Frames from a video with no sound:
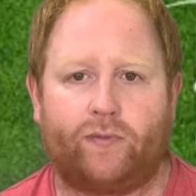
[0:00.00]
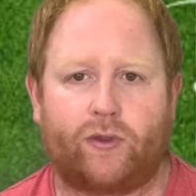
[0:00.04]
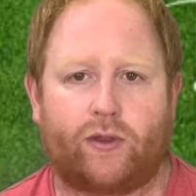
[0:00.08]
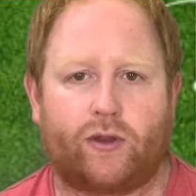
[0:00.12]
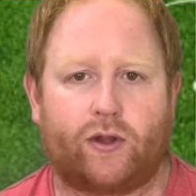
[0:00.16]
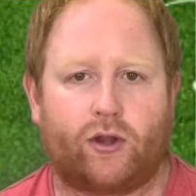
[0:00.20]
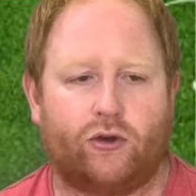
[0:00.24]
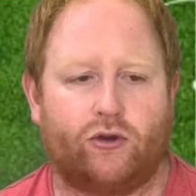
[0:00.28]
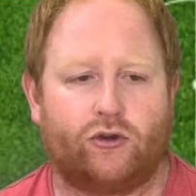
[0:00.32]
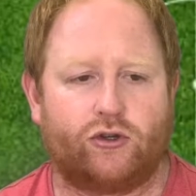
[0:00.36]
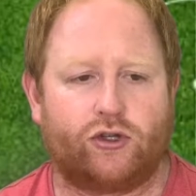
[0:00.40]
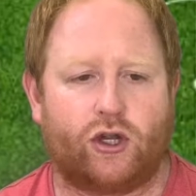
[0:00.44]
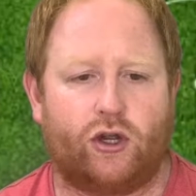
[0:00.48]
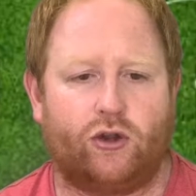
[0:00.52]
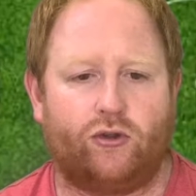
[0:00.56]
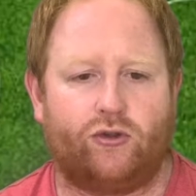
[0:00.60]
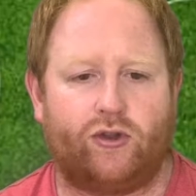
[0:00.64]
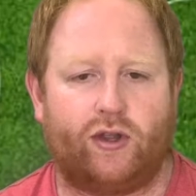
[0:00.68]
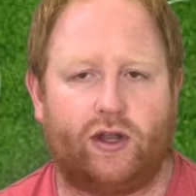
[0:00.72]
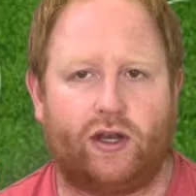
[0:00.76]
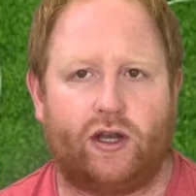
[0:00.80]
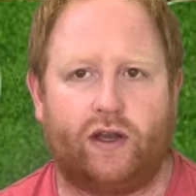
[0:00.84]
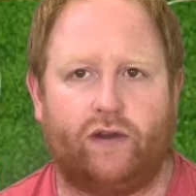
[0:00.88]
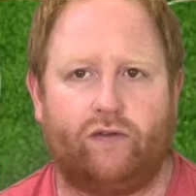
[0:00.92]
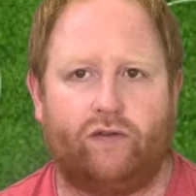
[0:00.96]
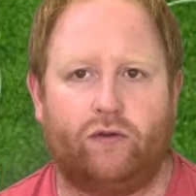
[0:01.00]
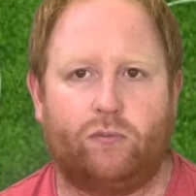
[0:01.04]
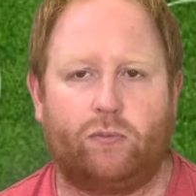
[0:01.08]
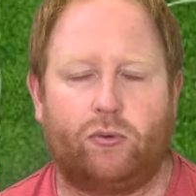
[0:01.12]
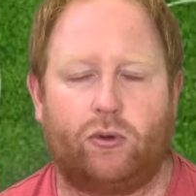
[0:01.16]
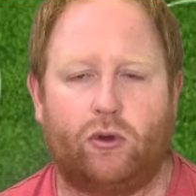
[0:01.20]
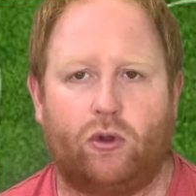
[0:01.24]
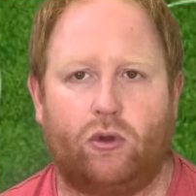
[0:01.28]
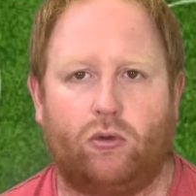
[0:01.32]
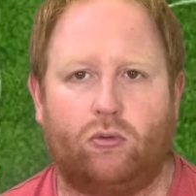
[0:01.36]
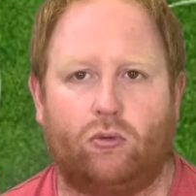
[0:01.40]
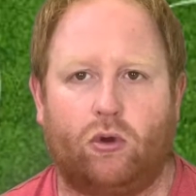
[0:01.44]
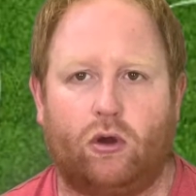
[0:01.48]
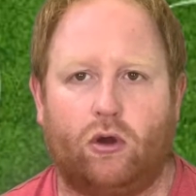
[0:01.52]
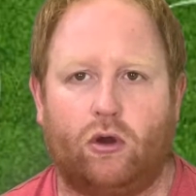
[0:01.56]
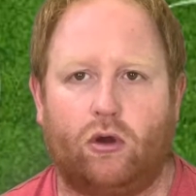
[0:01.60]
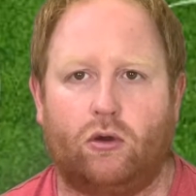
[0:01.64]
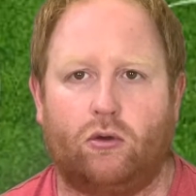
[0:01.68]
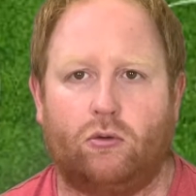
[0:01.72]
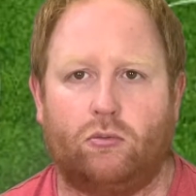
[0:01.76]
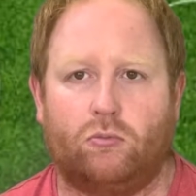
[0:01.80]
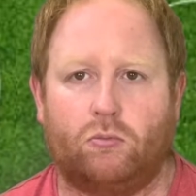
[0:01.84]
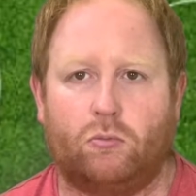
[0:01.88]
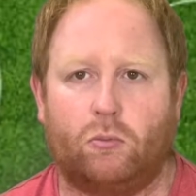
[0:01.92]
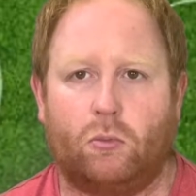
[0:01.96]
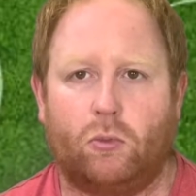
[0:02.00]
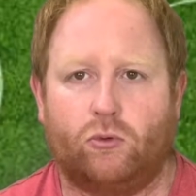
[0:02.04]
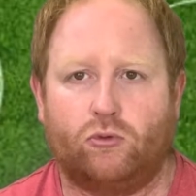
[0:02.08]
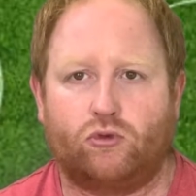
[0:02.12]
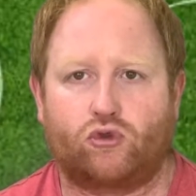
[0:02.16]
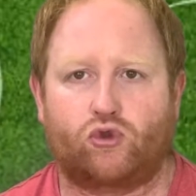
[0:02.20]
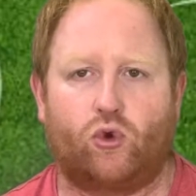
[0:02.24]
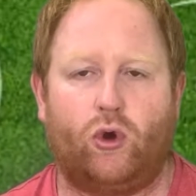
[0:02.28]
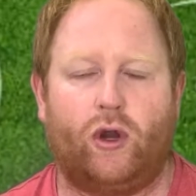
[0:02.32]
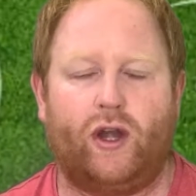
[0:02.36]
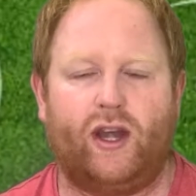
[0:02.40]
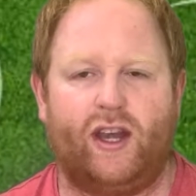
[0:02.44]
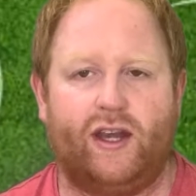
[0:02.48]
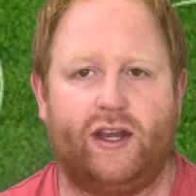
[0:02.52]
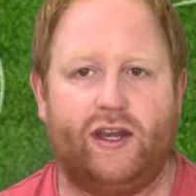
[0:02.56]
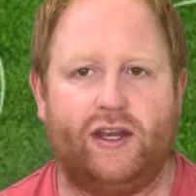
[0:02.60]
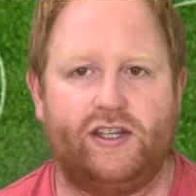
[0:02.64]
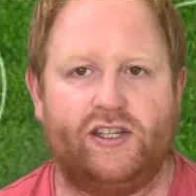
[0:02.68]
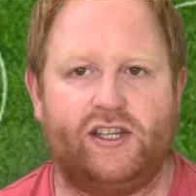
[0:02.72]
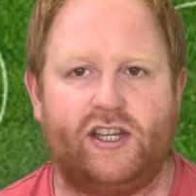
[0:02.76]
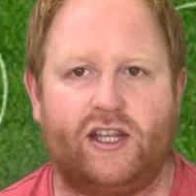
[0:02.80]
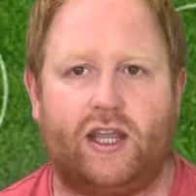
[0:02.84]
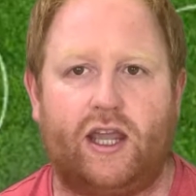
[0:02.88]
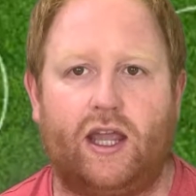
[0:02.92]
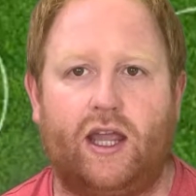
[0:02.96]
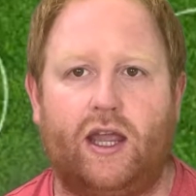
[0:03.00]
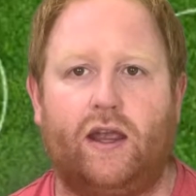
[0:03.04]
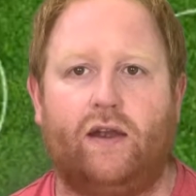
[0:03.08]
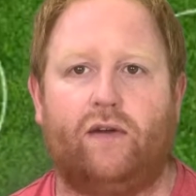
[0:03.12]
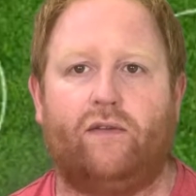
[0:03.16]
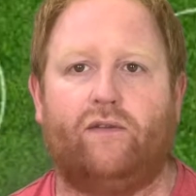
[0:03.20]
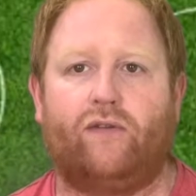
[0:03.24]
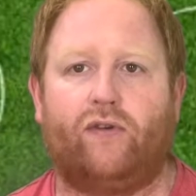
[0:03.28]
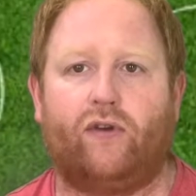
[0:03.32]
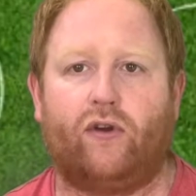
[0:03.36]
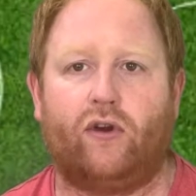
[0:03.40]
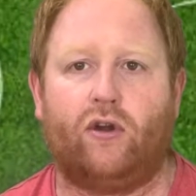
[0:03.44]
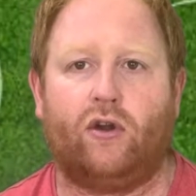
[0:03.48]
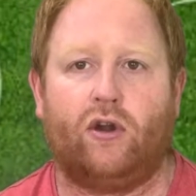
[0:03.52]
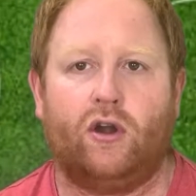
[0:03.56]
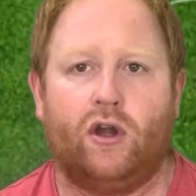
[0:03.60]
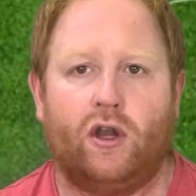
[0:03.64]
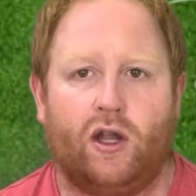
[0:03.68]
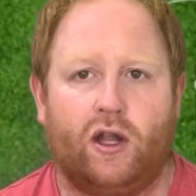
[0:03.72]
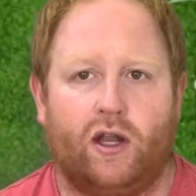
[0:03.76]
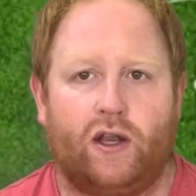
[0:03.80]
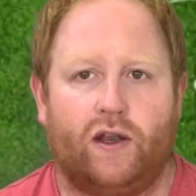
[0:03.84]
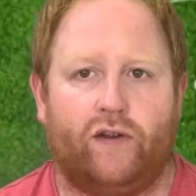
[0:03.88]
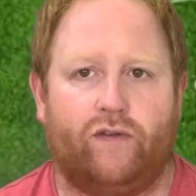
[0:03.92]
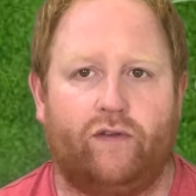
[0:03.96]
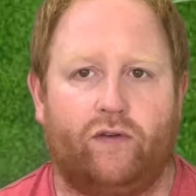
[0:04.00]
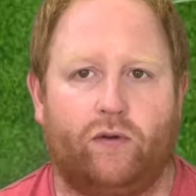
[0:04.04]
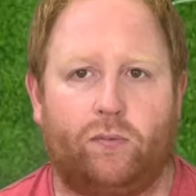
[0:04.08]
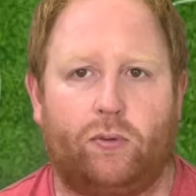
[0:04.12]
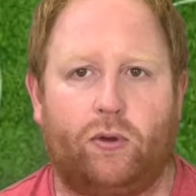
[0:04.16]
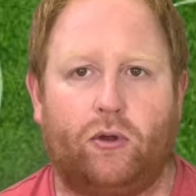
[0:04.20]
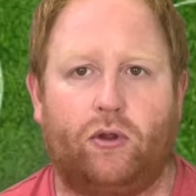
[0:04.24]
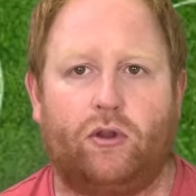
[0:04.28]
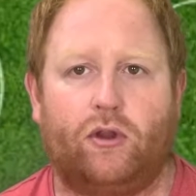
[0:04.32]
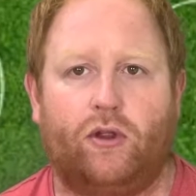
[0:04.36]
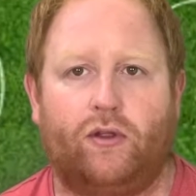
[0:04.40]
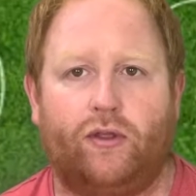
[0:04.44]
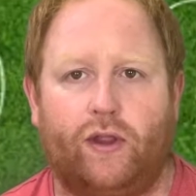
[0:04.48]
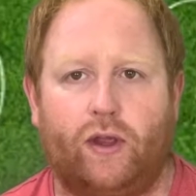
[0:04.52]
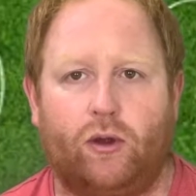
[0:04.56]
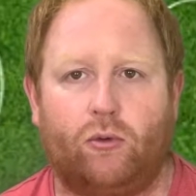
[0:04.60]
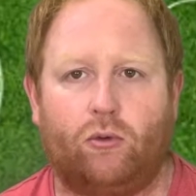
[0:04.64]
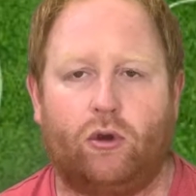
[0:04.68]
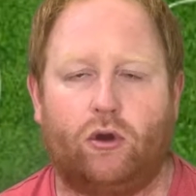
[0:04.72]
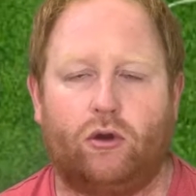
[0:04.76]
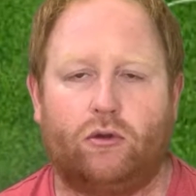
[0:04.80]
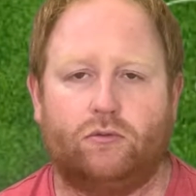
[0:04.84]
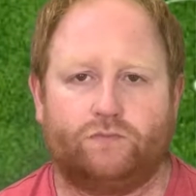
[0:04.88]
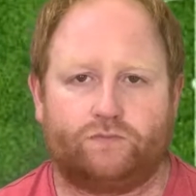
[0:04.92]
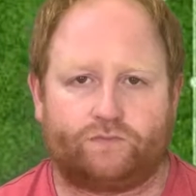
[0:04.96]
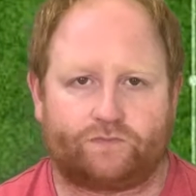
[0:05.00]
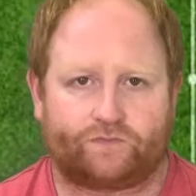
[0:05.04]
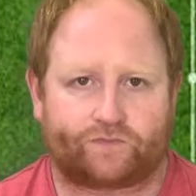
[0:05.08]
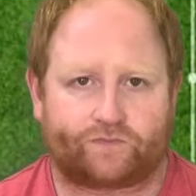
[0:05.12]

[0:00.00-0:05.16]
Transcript: Turns out that Liverpool it was quite an easy game for Liverpool, and they were